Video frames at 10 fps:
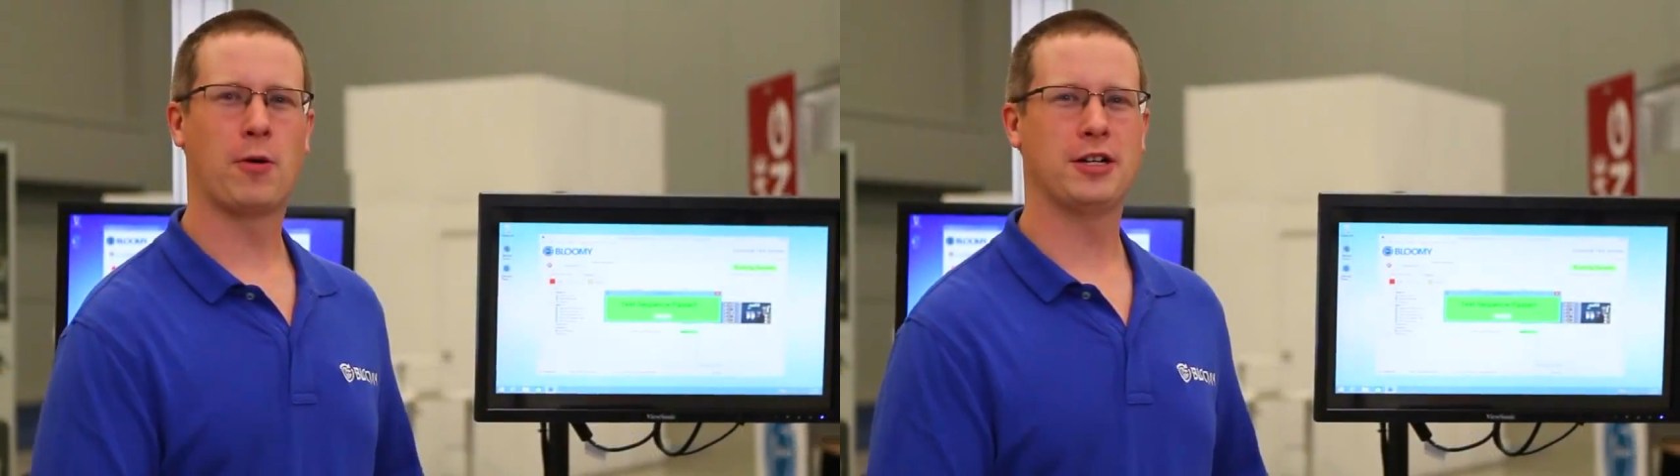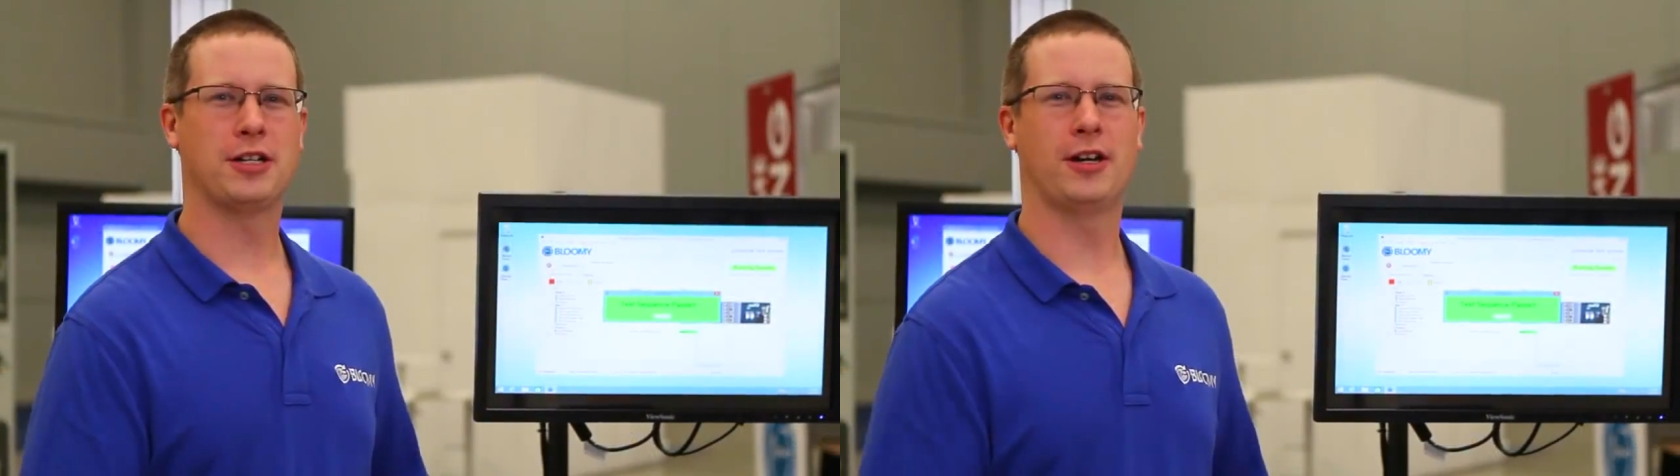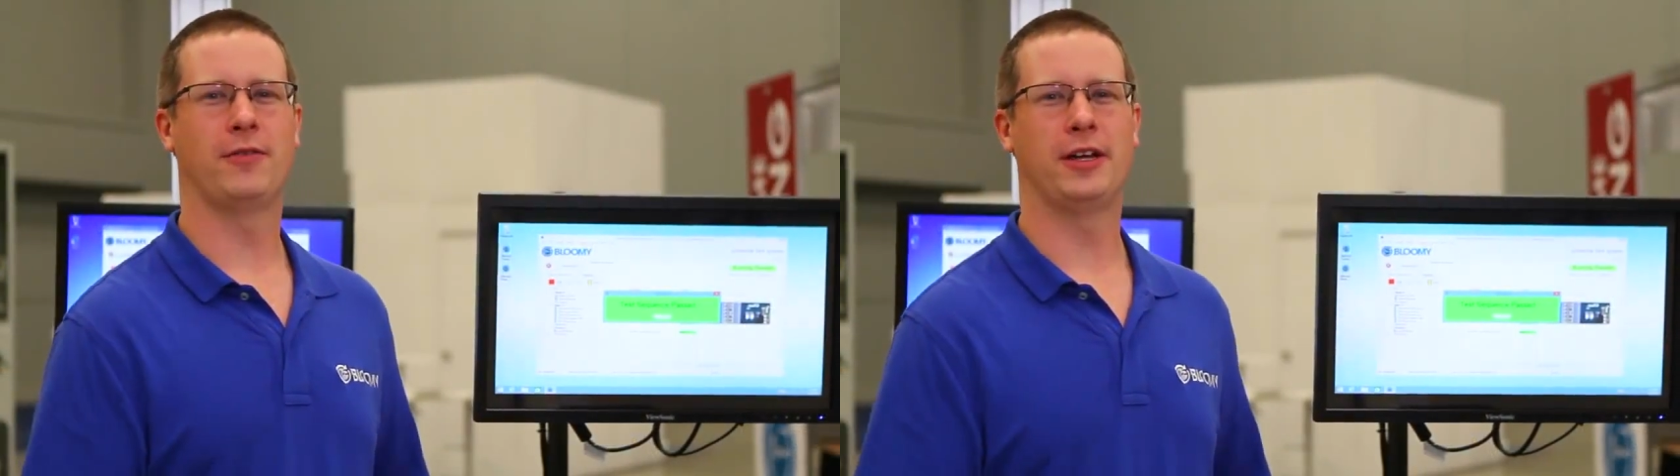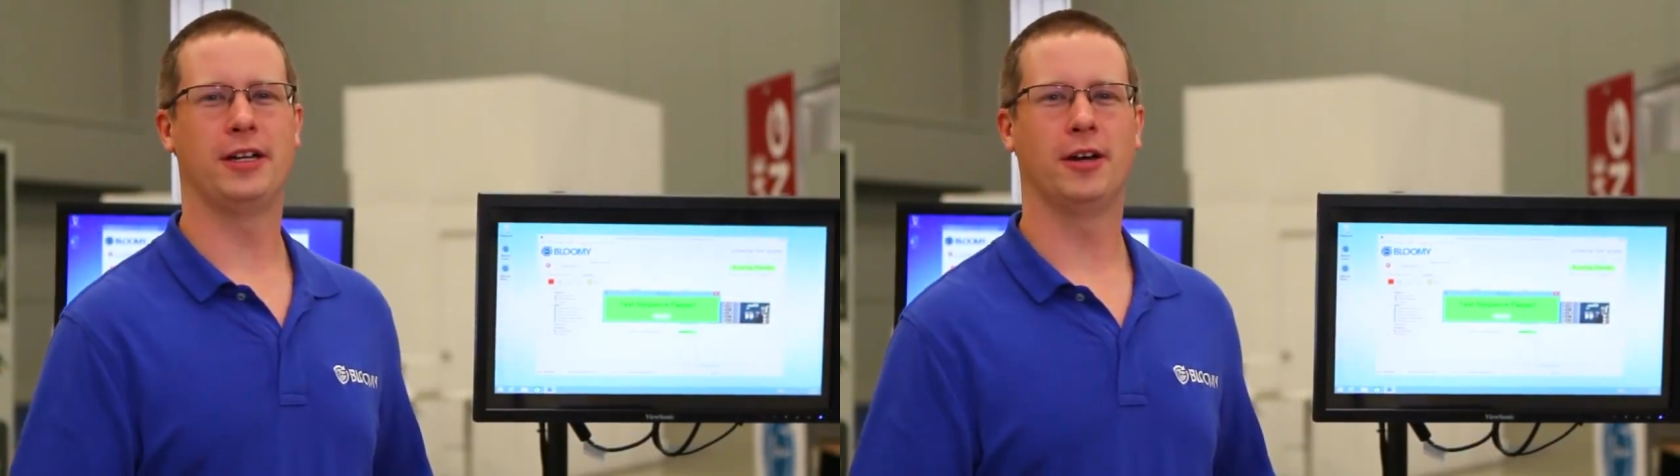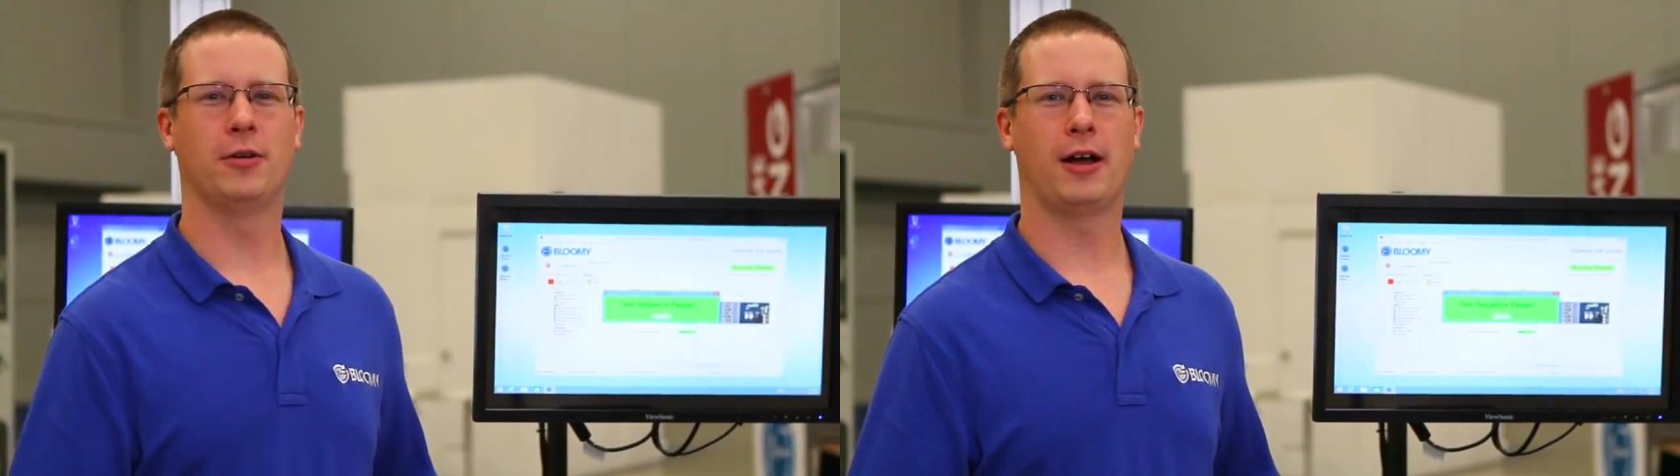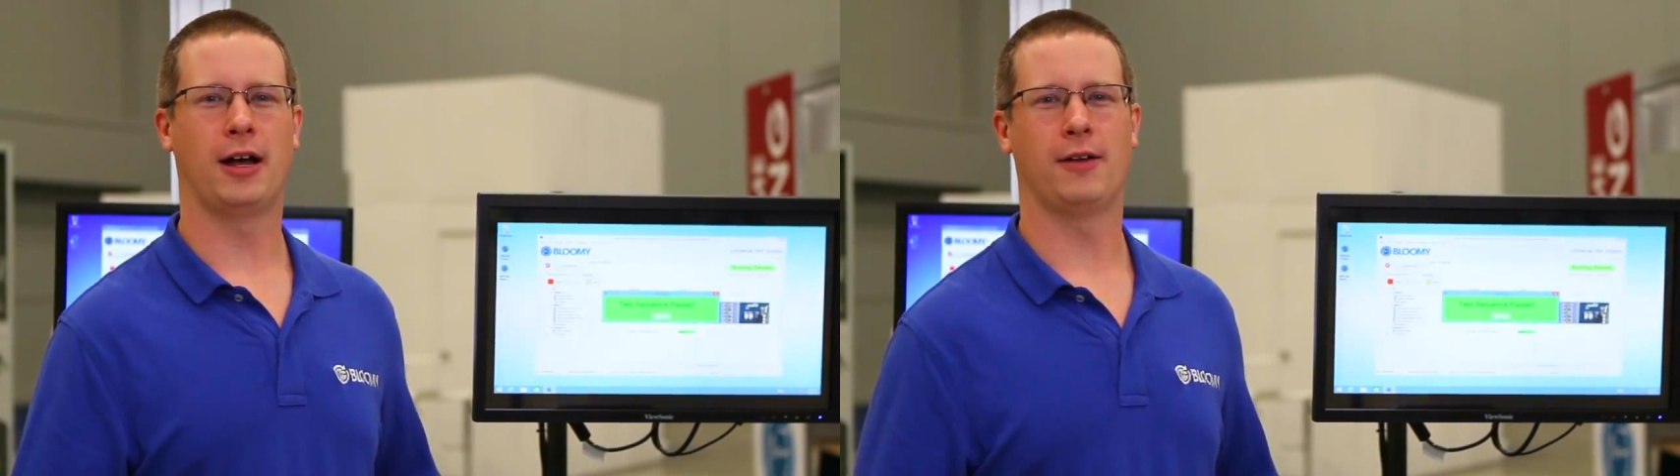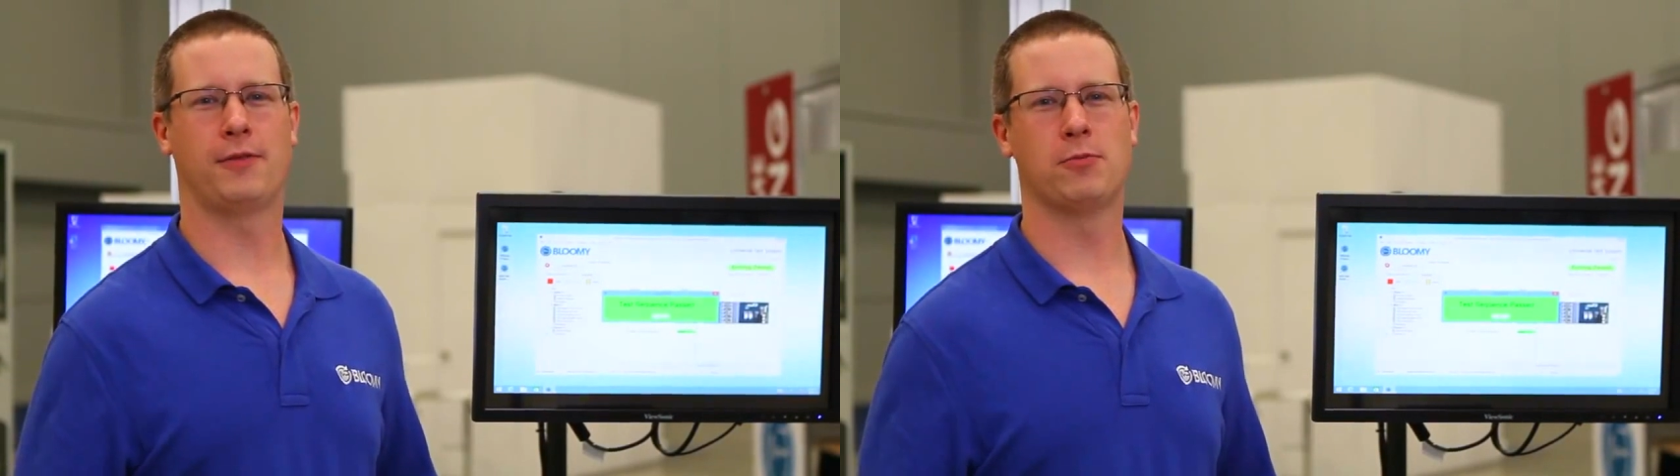watching our video.